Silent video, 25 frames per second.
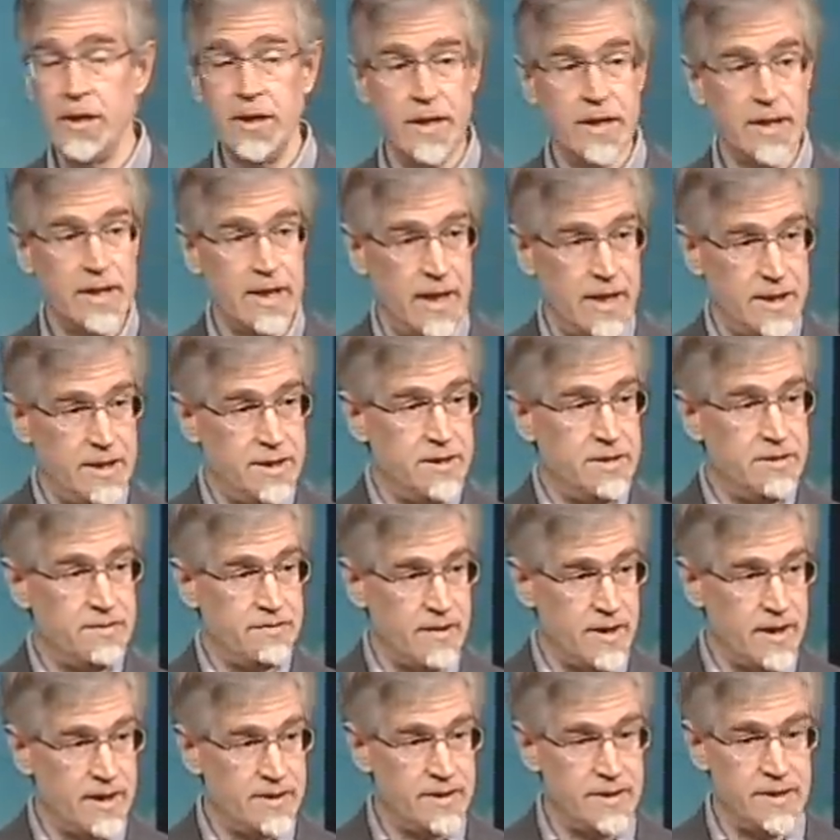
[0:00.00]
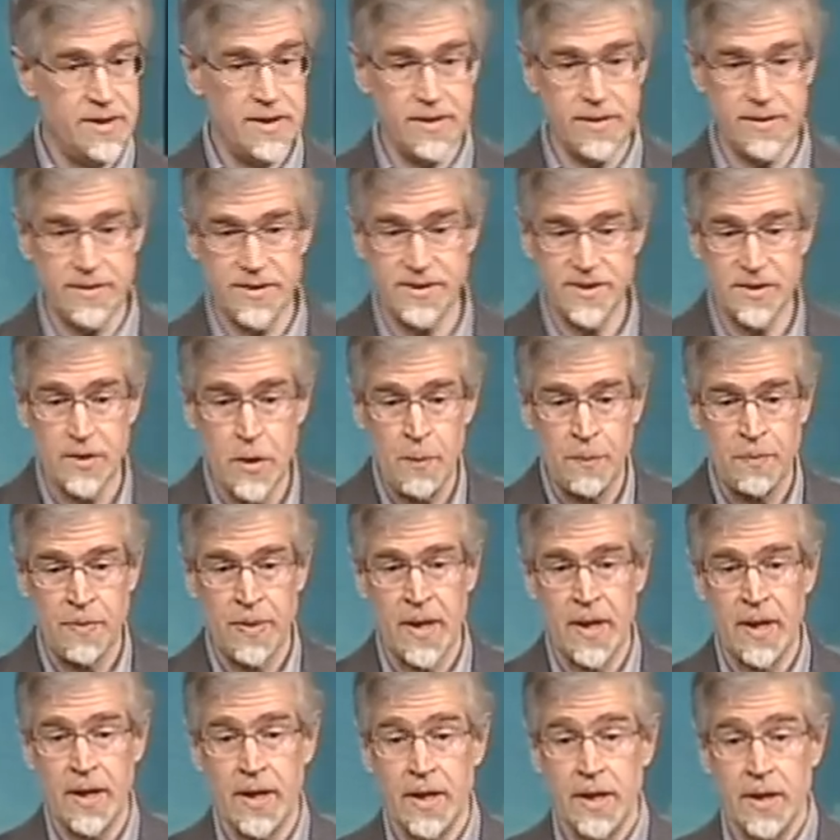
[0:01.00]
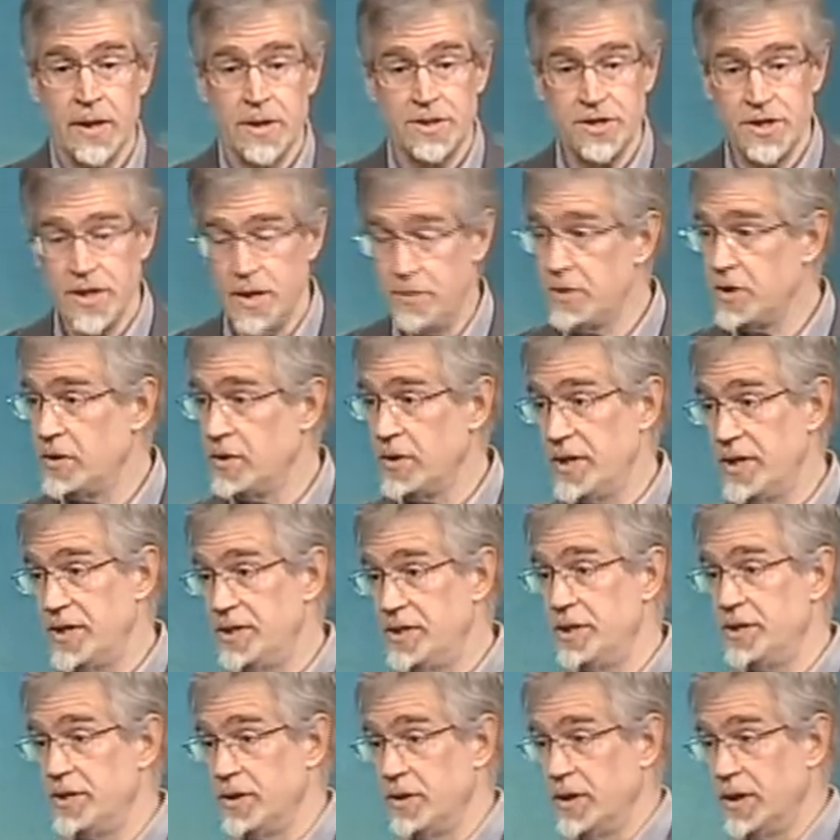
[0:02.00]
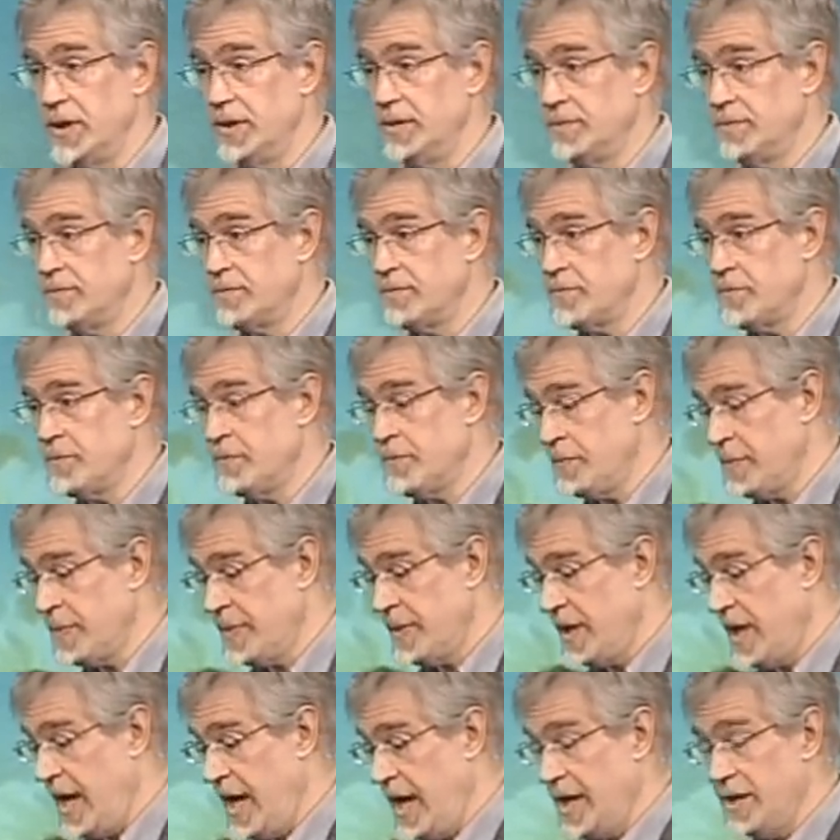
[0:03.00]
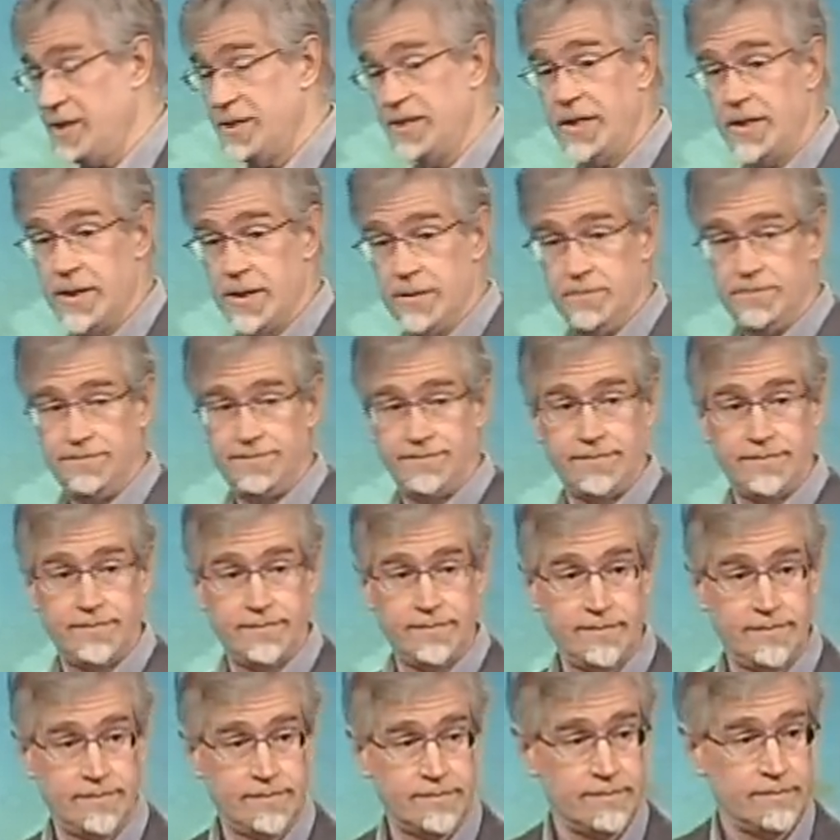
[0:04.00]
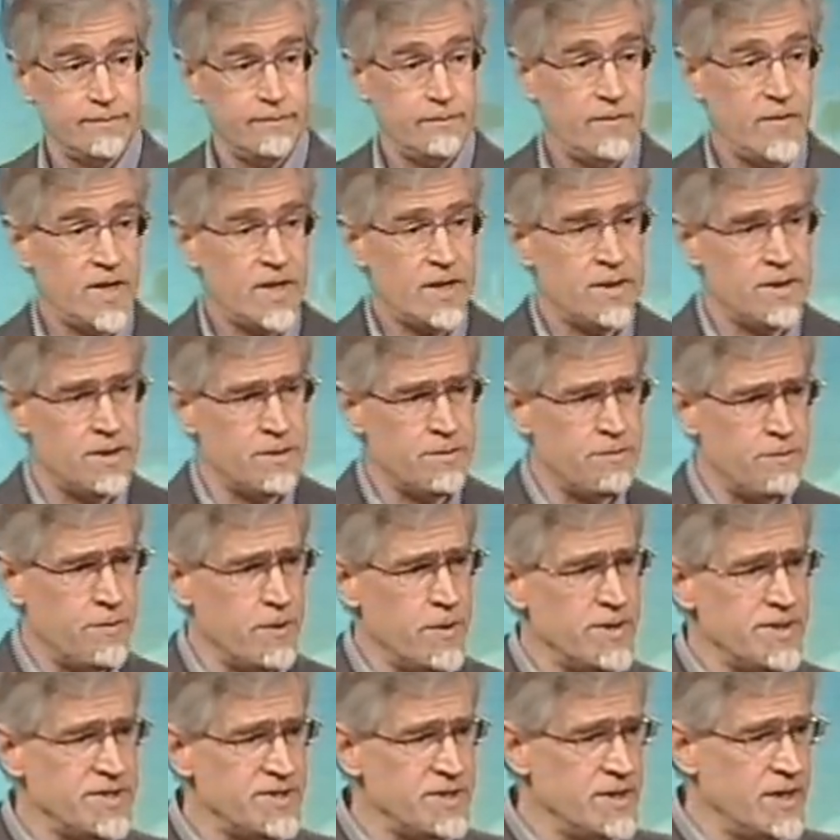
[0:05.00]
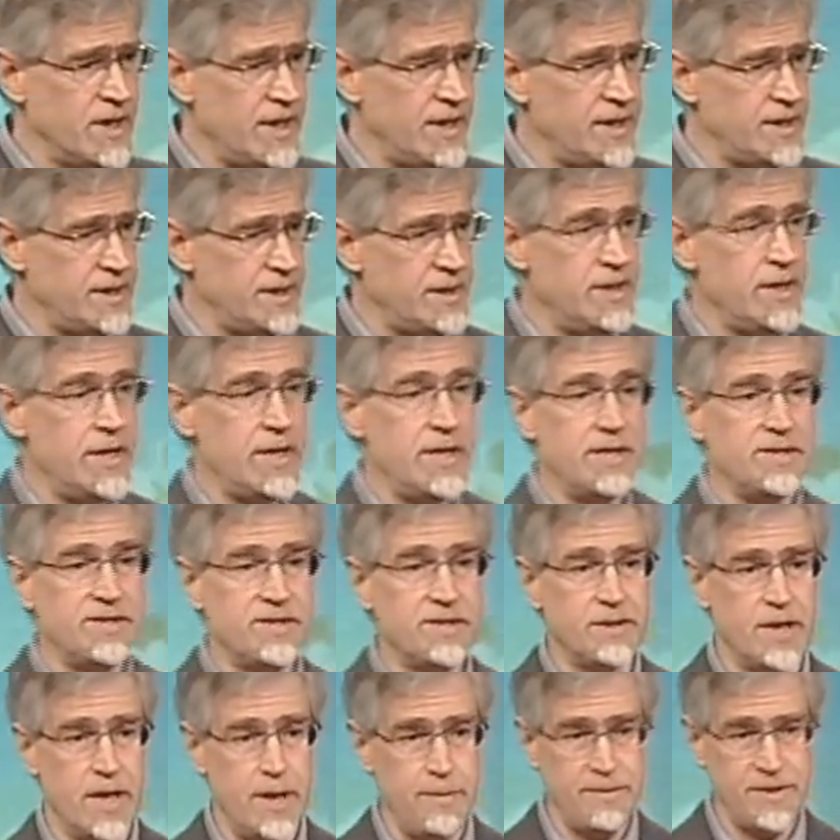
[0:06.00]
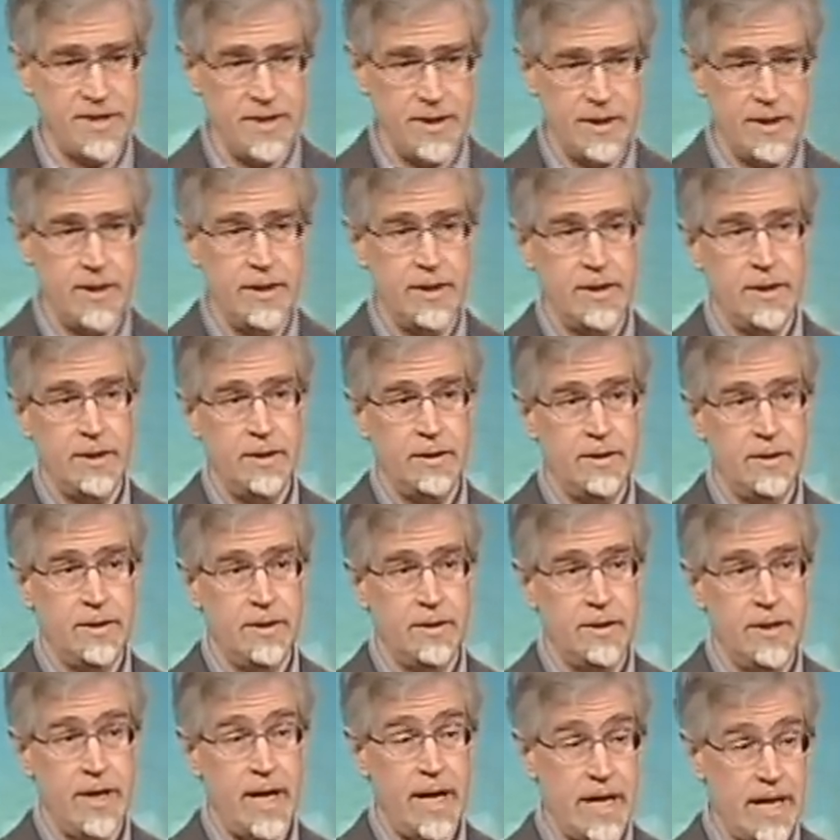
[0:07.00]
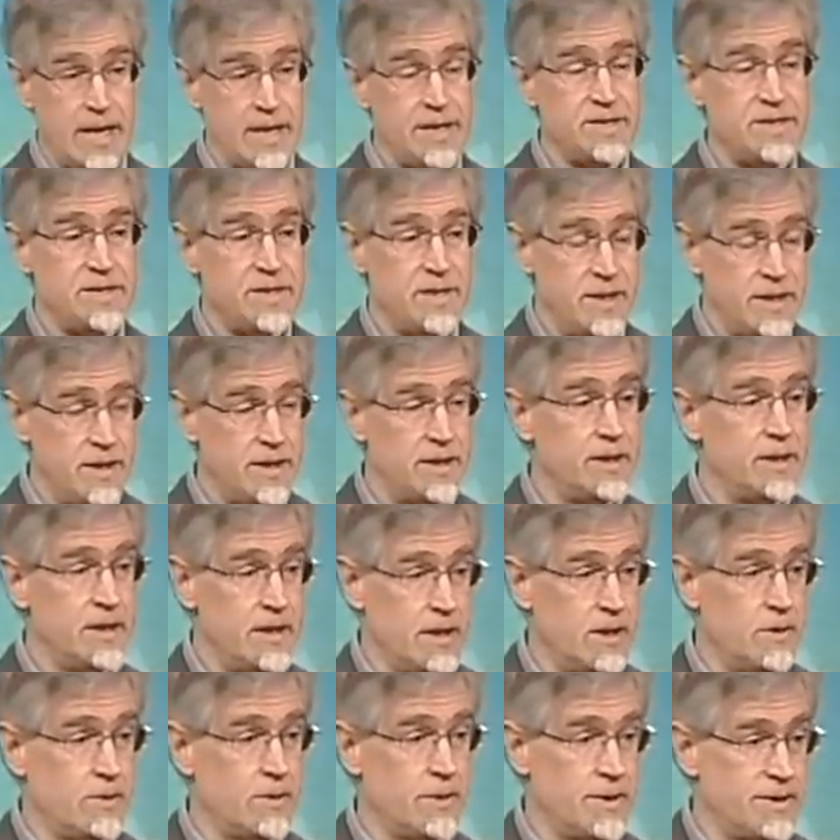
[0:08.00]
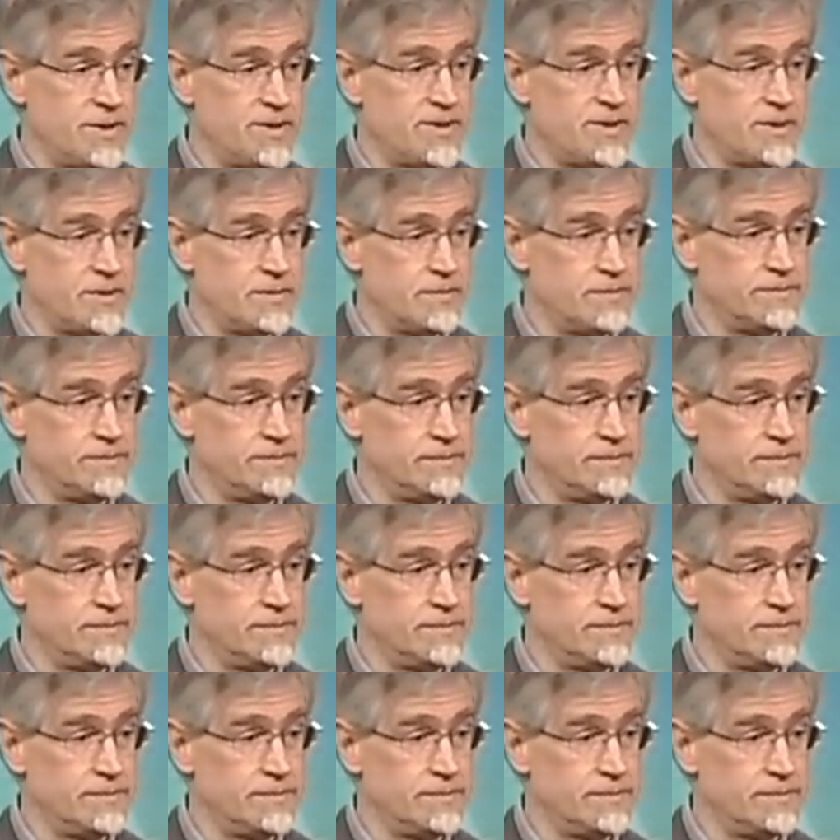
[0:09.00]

Again, you divide the dose. Jim agreed to do it, and did. The first night, he slept 18 hours.